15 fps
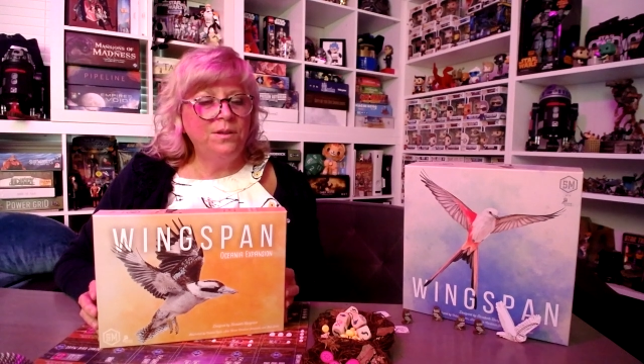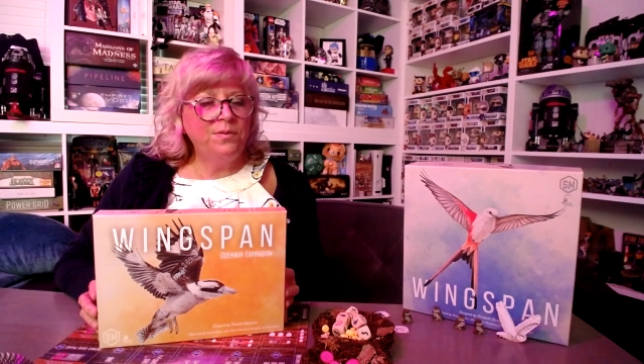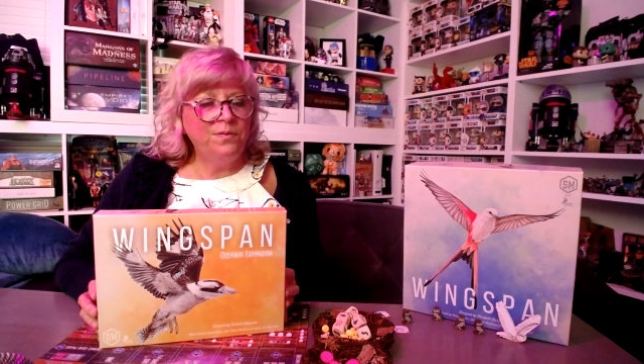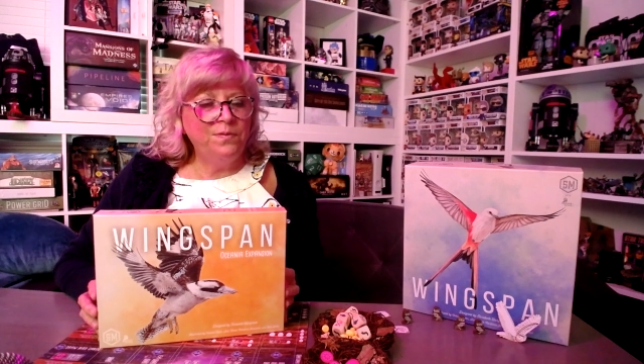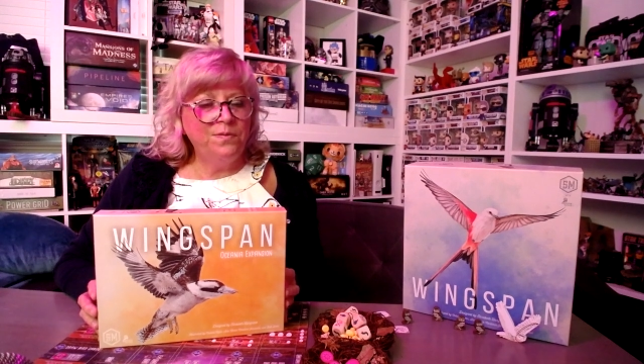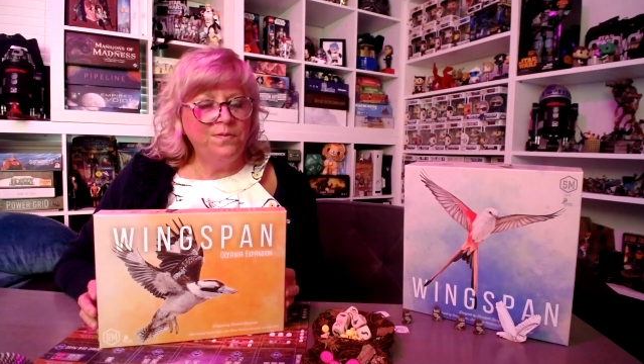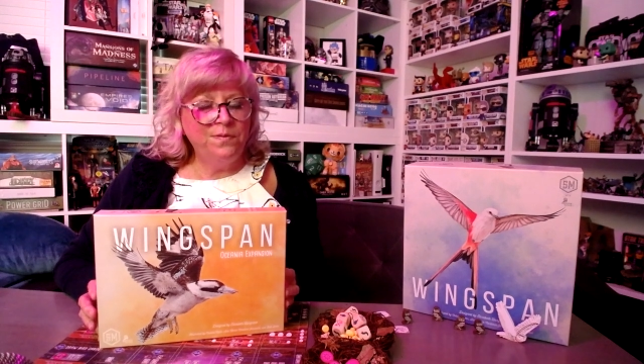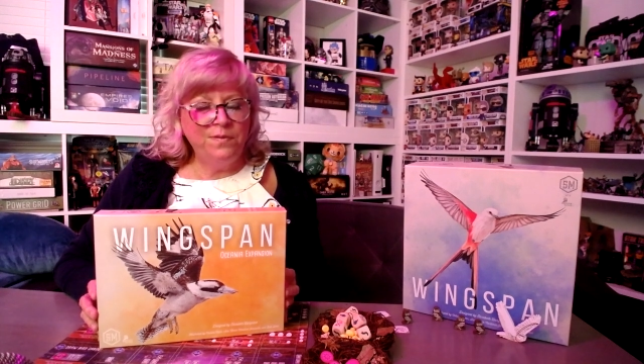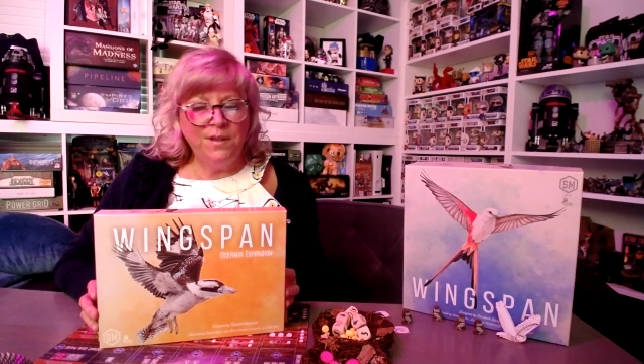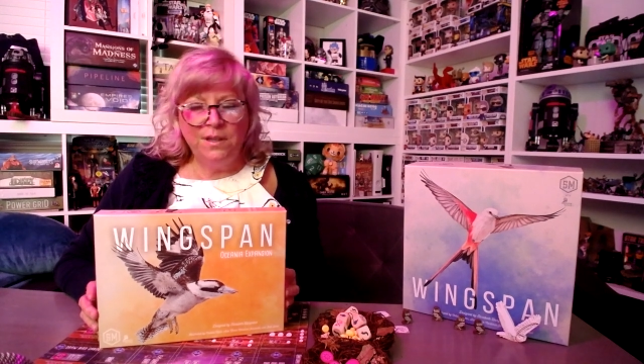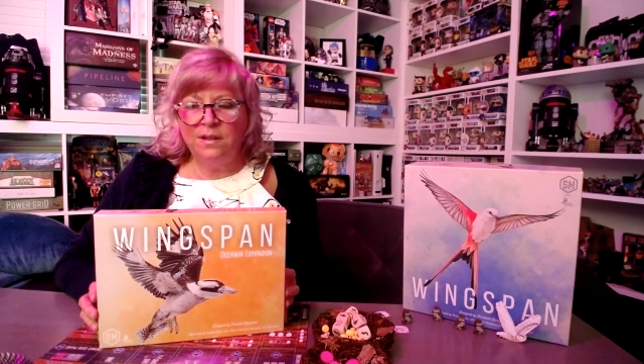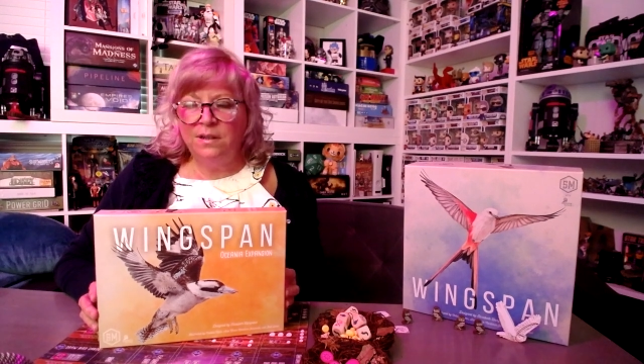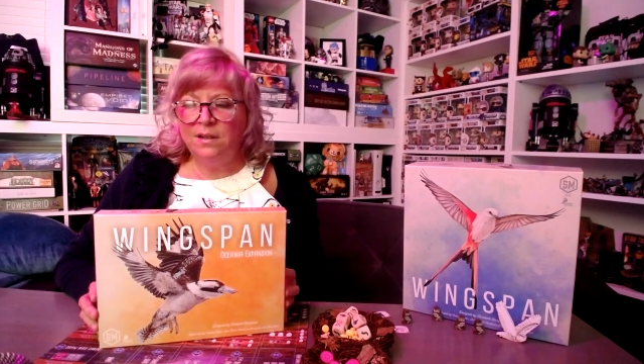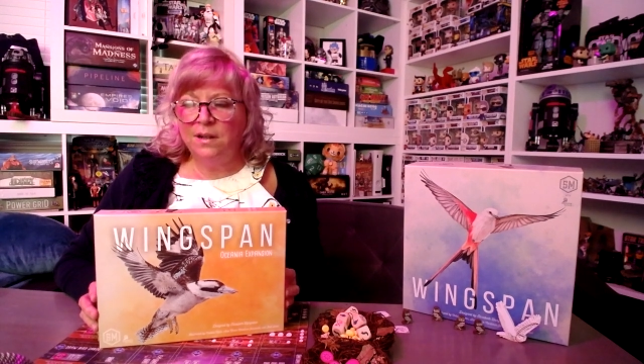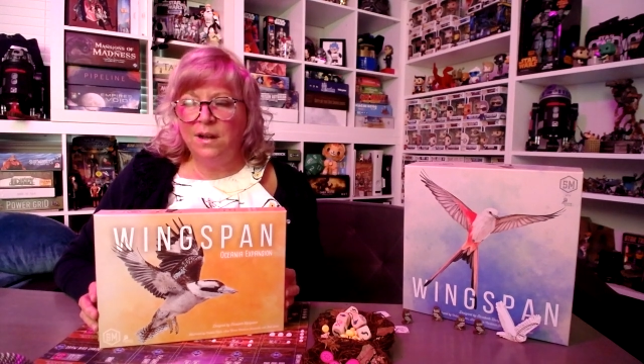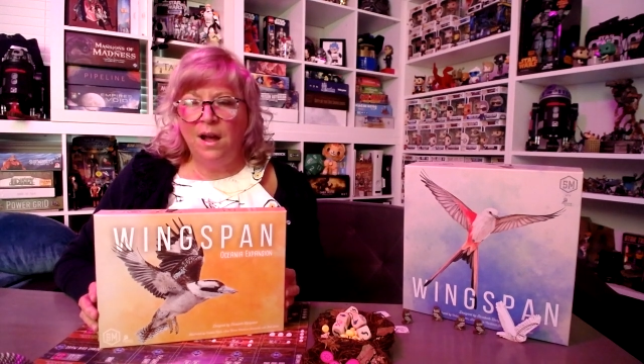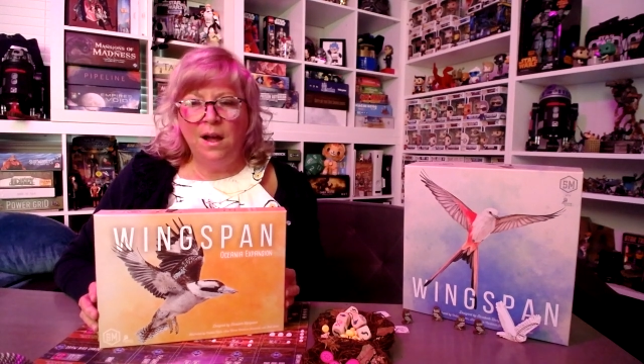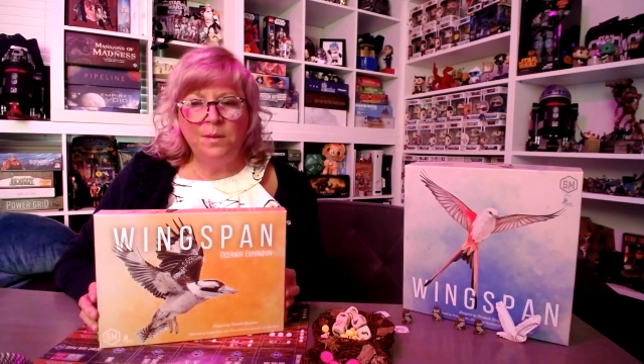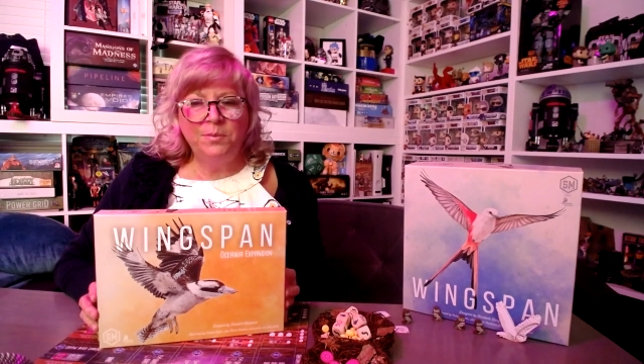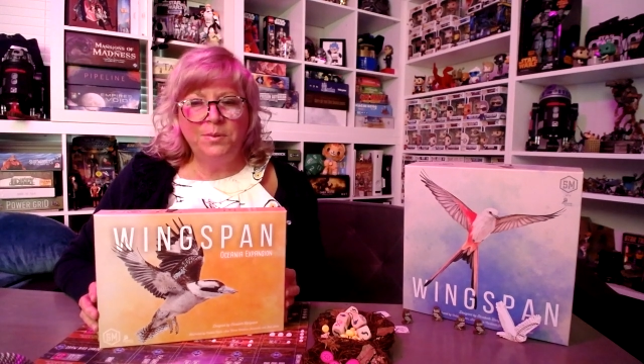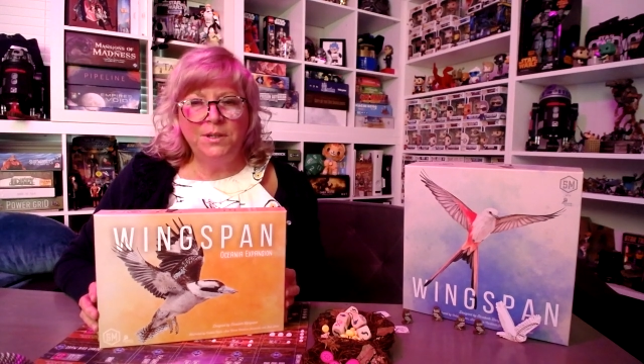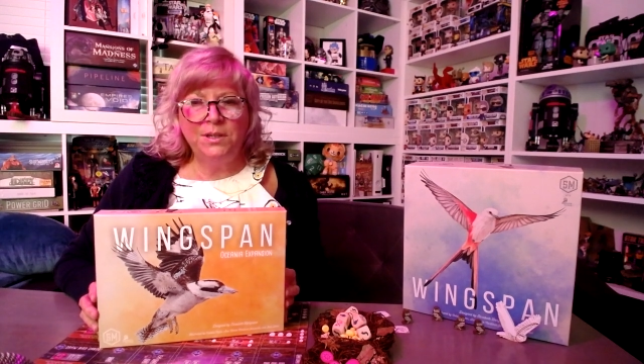you feel
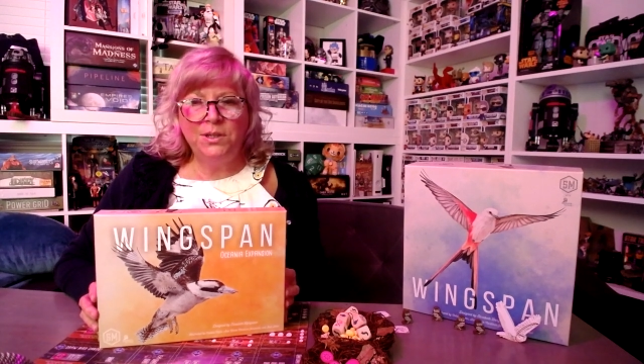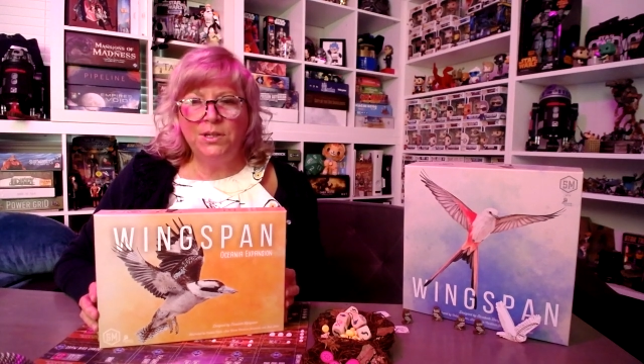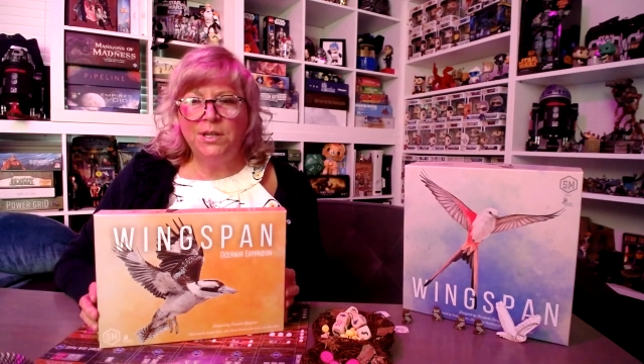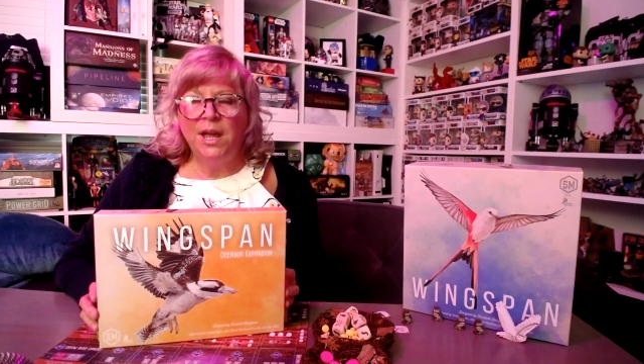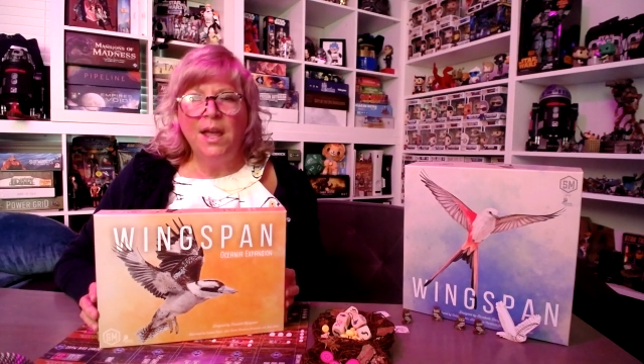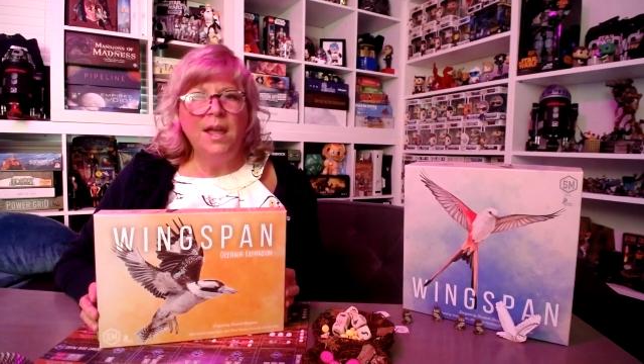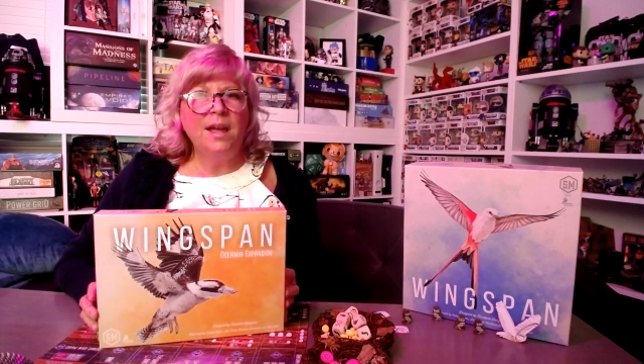accomplished.